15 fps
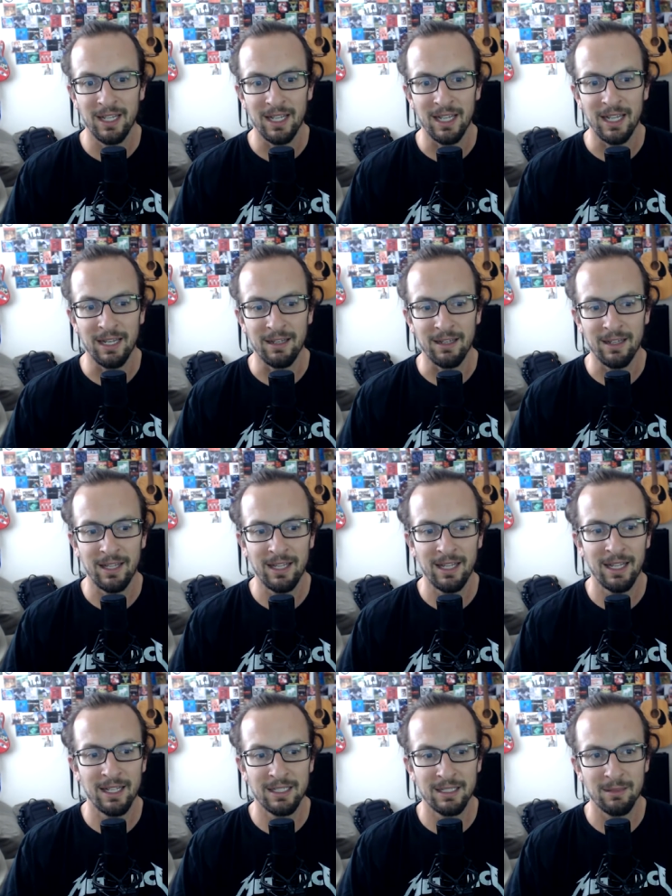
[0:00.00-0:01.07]
And he
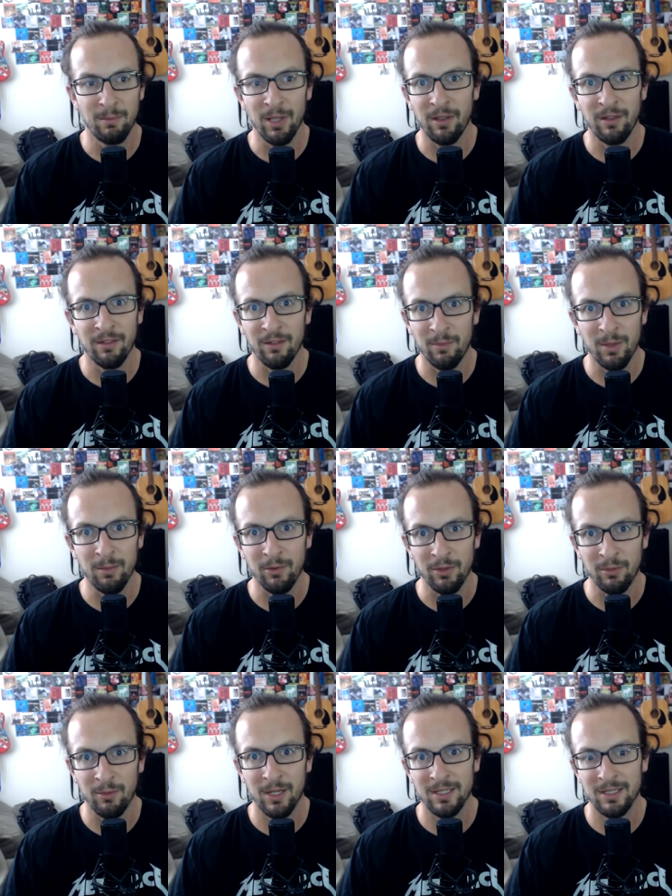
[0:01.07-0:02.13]
gets millions of people
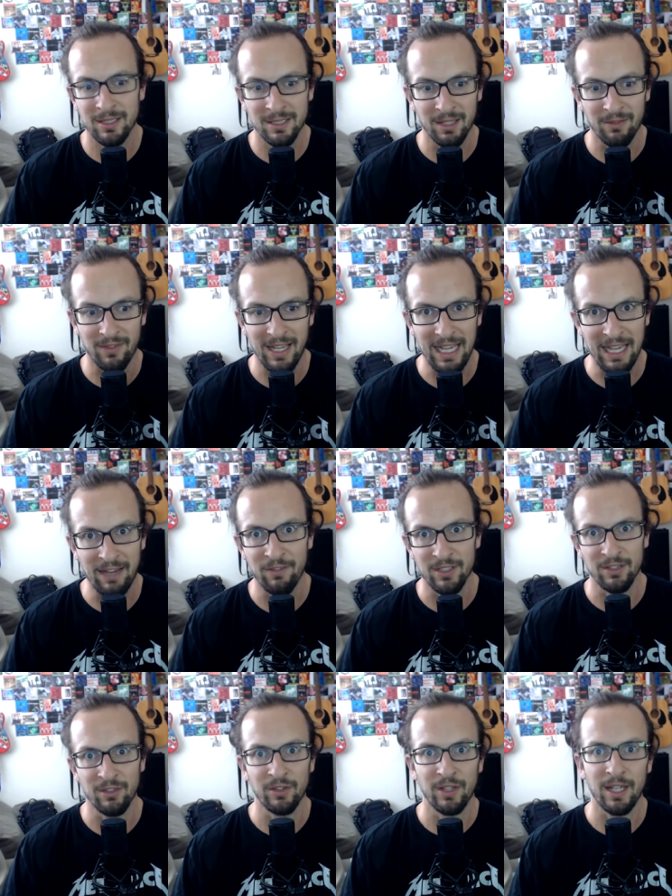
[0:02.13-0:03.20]
to watch his stuff every
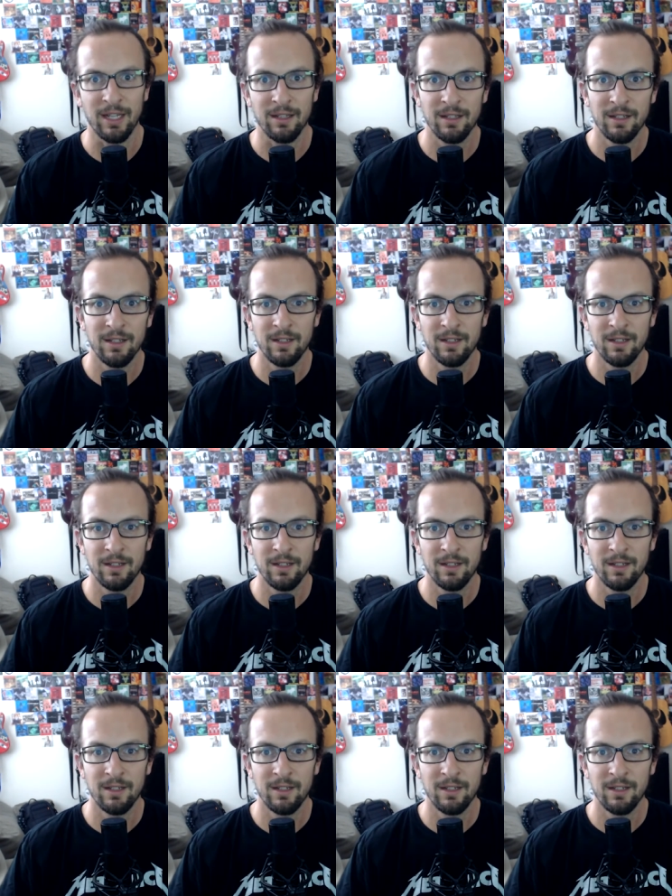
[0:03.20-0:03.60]
single day.